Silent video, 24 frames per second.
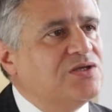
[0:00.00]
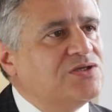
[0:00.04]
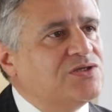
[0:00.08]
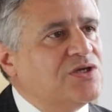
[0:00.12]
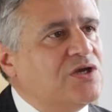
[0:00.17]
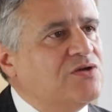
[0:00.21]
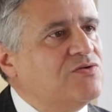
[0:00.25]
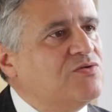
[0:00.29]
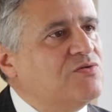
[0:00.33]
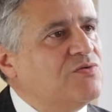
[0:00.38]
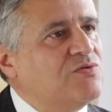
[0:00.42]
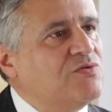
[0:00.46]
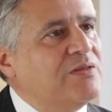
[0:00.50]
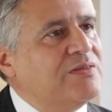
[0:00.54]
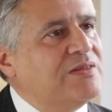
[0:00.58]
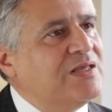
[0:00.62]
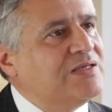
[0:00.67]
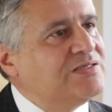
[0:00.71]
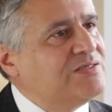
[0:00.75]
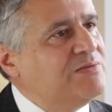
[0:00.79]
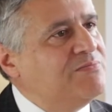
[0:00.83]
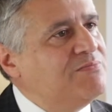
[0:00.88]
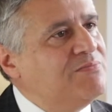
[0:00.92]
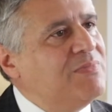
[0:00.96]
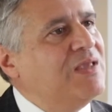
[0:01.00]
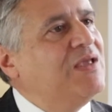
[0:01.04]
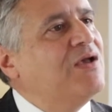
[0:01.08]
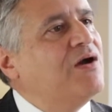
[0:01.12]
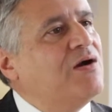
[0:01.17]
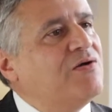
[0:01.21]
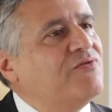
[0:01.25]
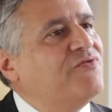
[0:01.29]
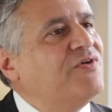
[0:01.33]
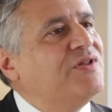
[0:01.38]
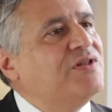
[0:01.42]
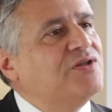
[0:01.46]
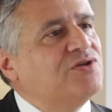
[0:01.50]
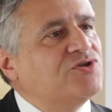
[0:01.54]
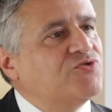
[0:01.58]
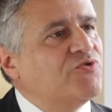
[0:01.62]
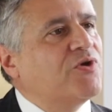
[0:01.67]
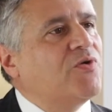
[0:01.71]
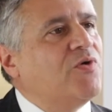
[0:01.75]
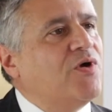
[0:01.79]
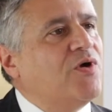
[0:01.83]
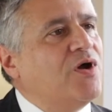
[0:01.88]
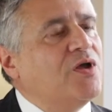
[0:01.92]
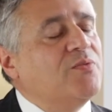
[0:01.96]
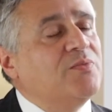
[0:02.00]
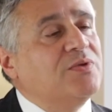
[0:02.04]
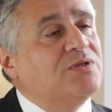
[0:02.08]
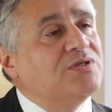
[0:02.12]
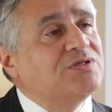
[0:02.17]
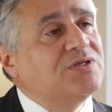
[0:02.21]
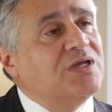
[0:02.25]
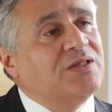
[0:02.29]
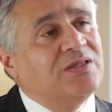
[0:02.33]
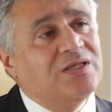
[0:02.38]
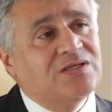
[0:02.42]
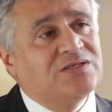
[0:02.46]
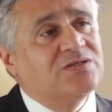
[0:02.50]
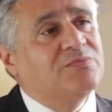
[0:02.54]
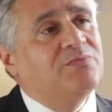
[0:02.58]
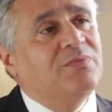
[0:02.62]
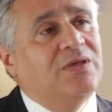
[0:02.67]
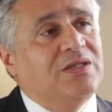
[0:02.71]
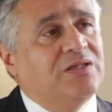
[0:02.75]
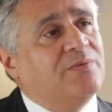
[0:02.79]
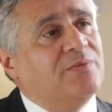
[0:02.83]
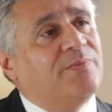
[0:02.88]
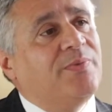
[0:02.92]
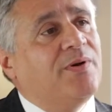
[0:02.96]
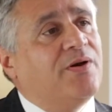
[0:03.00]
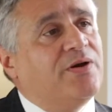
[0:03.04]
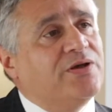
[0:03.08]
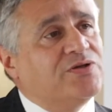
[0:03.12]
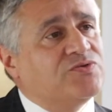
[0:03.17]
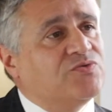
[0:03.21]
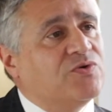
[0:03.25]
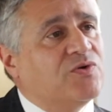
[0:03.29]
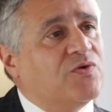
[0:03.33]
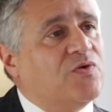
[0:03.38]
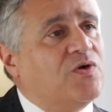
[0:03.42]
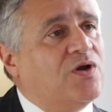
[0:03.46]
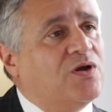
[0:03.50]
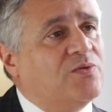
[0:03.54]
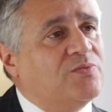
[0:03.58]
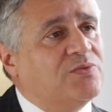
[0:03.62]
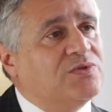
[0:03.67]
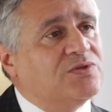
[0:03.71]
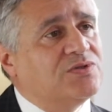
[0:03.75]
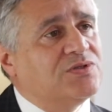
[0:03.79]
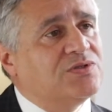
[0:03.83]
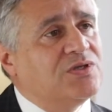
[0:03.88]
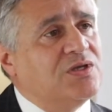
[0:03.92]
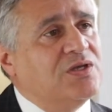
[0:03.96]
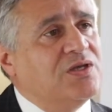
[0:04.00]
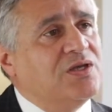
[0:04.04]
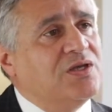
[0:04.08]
So does it meet our vendor's requirements and does it meet the buyer's requirements?